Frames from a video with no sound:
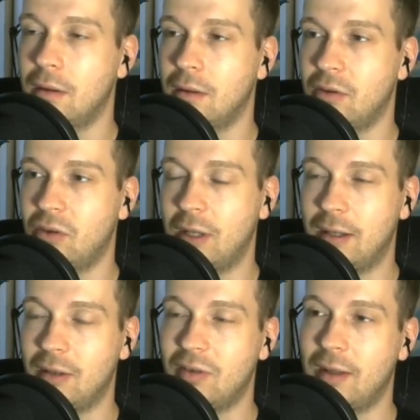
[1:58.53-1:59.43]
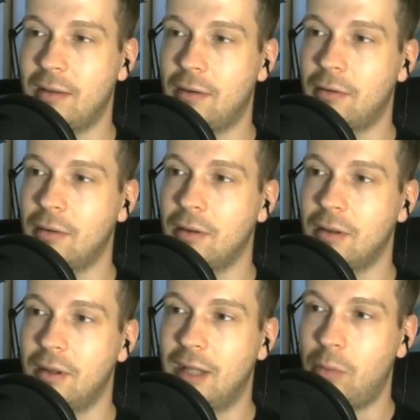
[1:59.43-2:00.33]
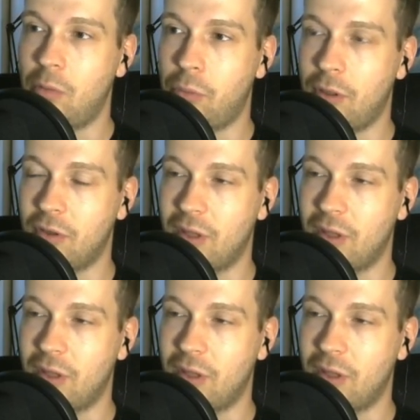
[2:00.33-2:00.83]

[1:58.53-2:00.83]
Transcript: still in the center. The double pawns are